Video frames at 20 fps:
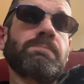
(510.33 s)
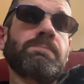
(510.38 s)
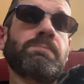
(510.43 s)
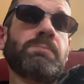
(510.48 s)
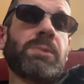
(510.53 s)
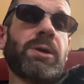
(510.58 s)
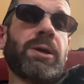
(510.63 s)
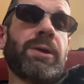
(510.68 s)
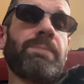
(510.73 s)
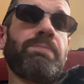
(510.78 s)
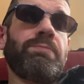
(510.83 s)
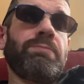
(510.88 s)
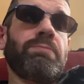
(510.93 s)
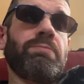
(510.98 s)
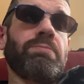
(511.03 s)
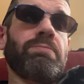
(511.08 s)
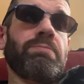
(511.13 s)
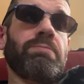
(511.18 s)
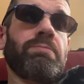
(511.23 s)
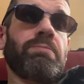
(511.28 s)
But
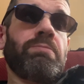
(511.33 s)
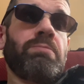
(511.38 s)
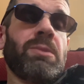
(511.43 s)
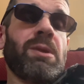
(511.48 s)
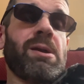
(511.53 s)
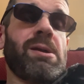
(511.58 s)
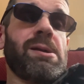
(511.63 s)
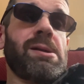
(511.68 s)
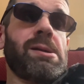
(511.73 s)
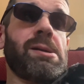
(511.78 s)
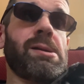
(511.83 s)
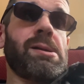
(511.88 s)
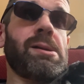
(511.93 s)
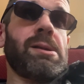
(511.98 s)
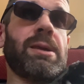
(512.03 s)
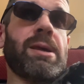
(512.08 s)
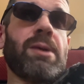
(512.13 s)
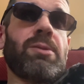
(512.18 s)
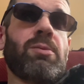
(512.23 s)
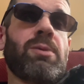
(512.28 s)

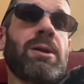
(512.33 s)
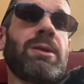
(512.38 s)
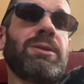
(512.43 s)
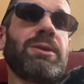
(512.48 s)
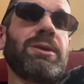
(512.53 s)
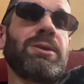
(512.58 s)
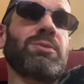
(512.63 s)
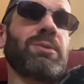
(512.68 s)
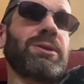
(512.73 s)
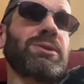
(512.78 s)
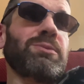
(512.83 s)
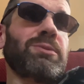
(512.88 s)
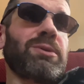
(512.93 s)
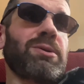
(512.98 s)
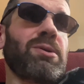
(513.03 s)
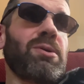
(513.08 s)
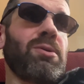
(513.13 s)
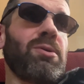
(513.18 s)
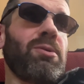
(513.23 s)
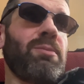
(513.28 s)
yeah, these ones with the
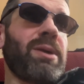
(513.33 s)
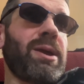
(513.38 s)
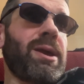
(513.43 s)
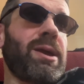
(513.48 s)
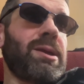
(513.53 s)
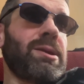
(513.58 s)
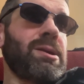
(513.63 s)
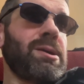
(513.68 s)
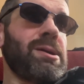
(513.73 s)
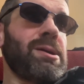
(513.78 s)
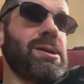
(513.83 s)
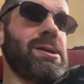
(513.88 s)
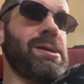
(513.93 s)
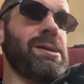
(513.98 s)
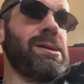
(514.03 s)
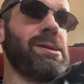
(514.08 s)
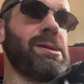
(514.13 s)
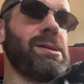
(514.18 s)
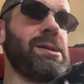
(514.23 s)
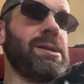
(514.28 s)
gold band,
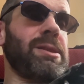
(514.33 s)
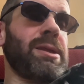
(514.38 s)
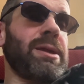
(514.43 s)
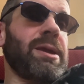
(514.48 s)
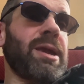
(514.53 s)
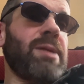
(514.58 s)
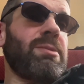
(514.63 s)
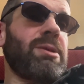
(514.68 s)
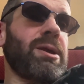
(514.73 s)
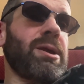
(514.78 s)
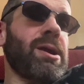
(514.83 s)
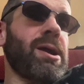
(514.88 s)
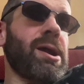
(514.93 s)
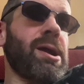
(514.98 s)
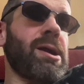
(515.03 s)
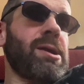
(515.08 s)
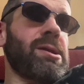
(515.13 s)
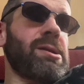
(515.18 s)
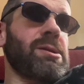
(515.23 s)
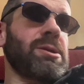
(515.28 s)
they came in a
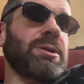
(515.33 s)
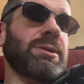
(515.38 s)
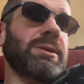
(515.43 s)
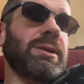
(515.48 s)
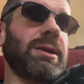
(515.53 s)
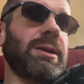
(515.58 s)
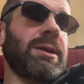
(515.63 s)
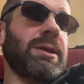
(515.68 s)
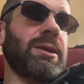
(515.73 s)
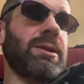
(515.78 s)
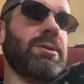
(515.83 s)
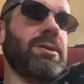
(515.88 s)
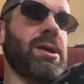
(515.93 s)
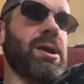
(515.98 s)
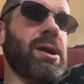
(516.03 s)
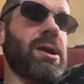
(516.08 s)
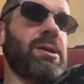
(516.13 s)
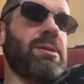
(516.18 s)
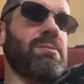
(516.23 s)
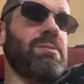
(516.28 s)
carton, just like any other
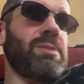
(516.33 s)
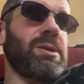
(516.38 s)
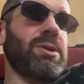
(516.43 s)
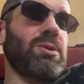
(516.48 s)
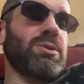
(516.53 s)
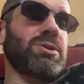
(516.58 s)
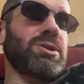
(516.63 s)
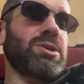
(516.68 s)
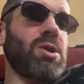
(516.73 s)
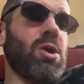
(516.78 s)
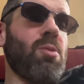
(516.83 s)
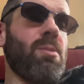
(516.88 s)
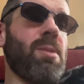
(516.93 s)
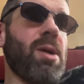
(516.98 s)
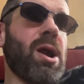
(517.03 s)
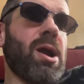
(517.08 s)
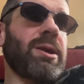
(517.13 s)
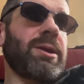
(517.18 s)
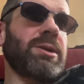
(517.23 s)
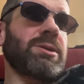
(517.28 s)
carton, but there was no
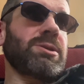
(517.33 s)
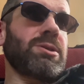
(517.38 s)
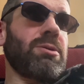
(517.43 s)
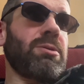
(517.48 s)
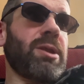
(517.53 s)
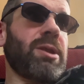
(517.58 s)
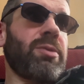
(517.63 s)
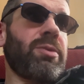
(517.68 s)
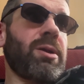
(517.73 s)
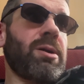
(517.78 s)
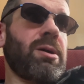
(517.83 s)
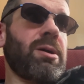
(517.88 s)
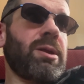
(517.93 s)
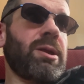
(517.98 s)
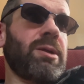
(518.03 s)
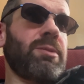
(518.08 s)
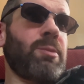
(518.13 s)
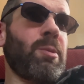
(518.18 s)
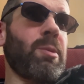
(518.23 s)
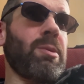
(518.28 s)
markings, no nothing on
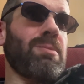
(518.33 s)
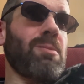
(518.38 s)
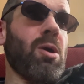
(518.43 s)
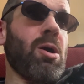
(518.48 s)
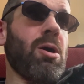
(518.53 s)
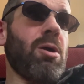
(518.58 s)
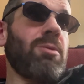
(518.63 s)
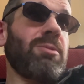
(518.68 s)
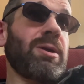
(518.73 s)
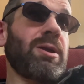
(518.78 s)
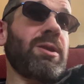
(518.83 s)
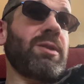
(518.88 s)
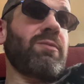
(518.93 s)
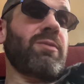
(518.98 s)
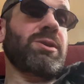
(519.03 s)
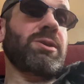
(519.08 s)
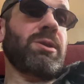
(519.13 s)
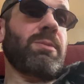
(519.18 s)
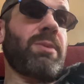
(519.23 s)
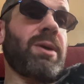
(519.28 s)
it. All
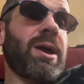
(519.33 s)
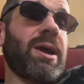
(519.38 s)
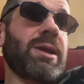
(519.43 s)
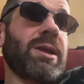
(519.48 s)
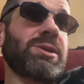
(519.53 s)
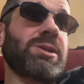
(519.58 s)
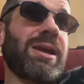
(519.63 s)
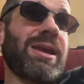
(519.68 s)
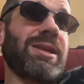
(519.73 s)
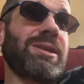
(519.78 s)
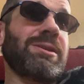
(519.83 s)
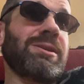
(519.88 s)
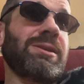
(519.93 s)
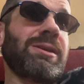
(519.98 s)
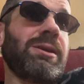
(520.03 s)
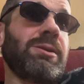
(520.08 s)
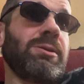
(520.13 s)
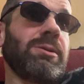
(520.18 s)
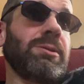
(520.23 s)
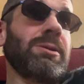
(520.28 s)
individually packaged and
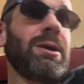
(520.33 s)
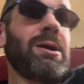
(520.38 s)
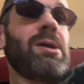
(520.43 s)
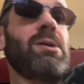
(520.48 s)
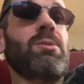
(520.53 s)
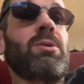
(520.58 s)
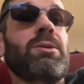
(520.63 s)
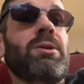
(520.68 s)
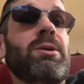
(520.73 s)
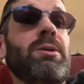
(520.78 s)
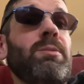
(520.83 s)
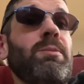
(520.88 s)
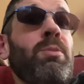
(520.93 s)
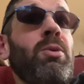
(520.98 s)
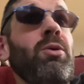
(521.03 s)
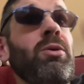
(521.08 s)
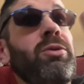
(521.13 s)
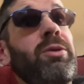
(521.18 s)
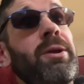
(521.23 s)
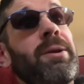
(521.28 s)
sealed with the
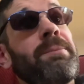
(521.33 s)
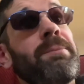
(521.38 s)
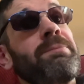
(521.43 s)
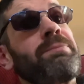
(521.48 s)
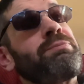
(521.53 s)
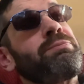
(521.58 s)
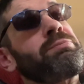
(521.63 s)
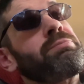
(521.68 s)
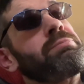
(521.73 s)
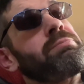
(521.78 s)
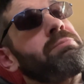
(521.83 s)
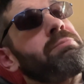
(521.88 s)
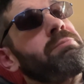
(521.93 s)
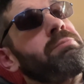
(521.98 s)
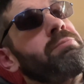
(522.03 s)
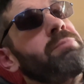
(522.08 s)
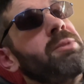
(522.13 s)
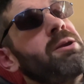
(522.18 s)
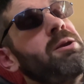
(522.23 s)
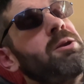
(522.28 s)
pull thing.
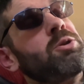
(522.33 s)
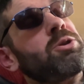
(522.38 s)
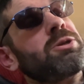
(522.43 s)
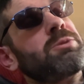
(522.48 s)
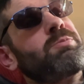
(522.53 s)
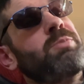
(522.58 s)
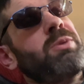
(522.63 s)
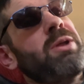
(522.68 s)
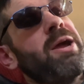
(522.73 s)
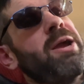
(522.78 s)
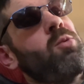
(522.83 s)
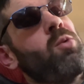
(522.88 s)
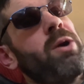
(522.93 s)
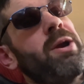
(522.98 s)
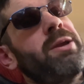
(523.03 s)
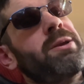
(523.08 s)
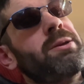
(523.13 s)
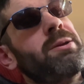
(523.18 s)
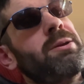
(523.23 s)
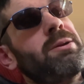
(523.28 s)
Just blank white.